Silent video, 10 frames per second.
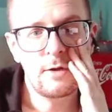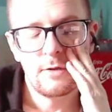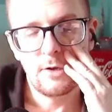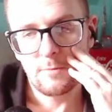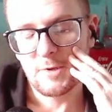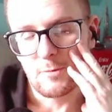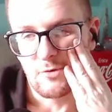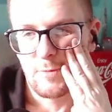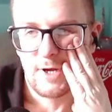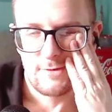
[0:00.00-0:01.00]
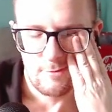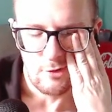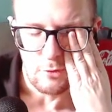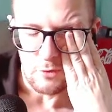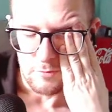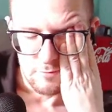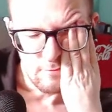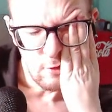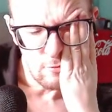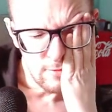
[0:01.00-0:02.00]
No, they're both bad. They're both
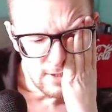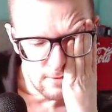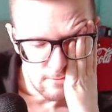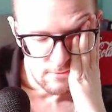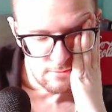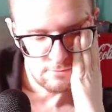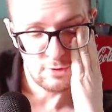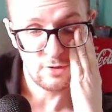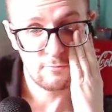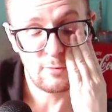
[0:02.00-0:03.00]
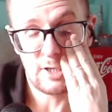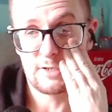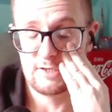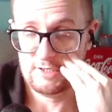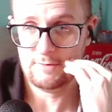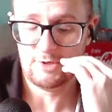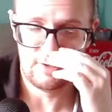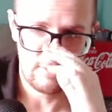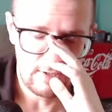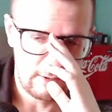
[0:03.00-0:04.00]
old men. But Biden, I
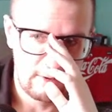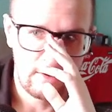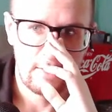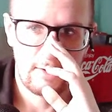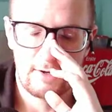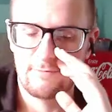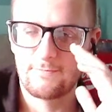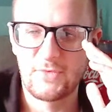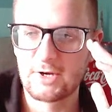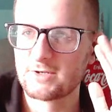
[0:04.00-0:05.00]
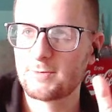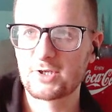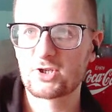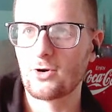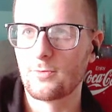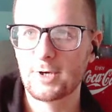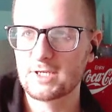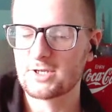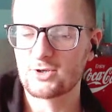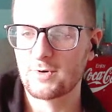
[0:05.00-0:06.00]
mean, I there's been so many
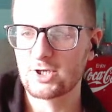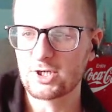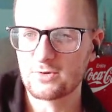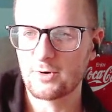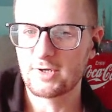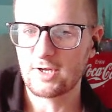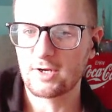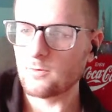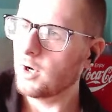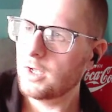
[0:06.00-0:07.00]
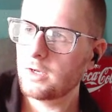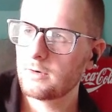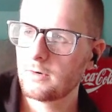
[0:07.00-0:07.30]
situations where he's like, "What?